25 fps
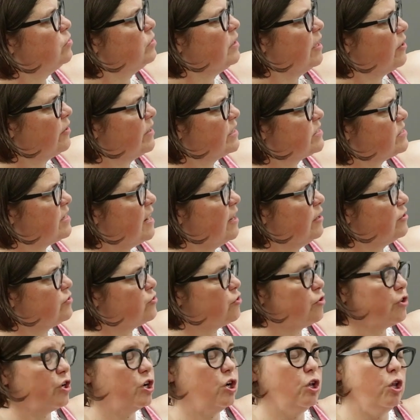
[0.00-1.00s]
two lettering
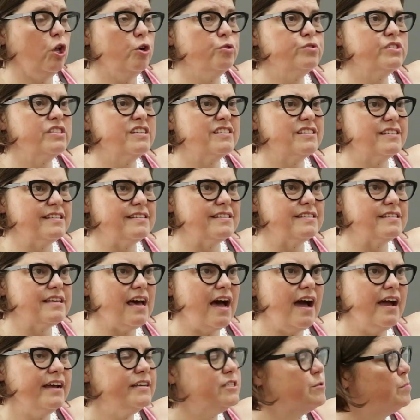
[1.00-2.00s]
styles are the closest in
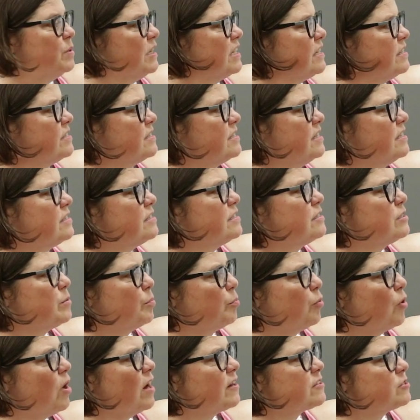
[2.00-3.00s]
size, because this is
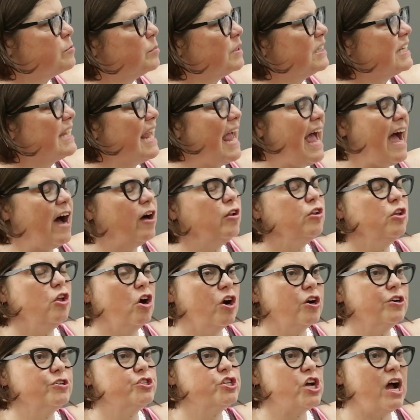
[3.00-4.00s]
approximately how
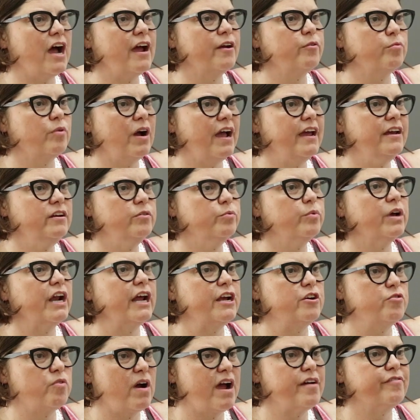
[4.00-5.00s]
large I write when
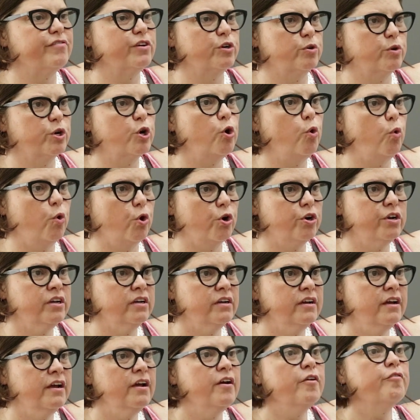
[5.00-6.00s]
I graphic record
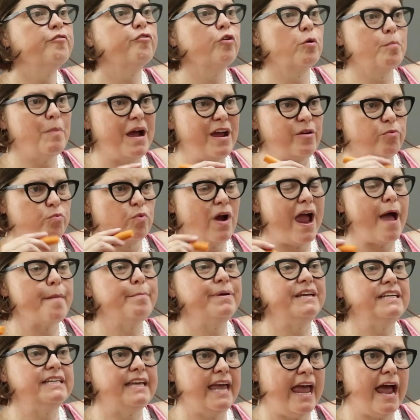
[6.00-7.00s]
for my
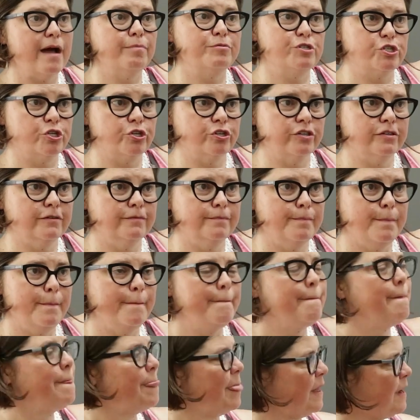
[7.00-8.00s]
rapid capture.
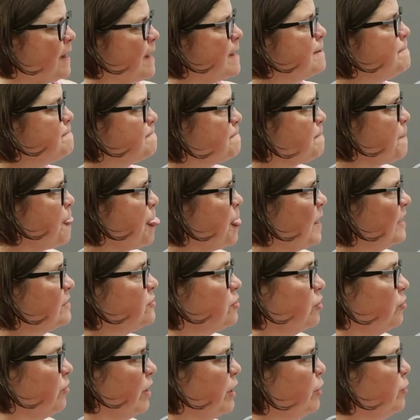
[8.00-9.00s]
Okay?
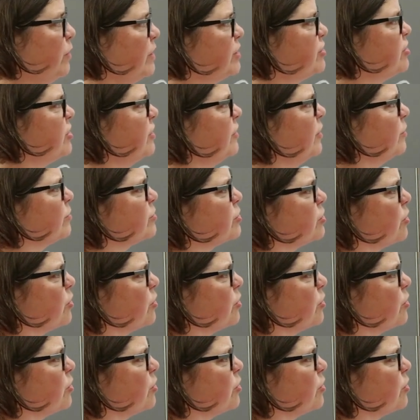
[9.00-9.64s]
That's a great question though.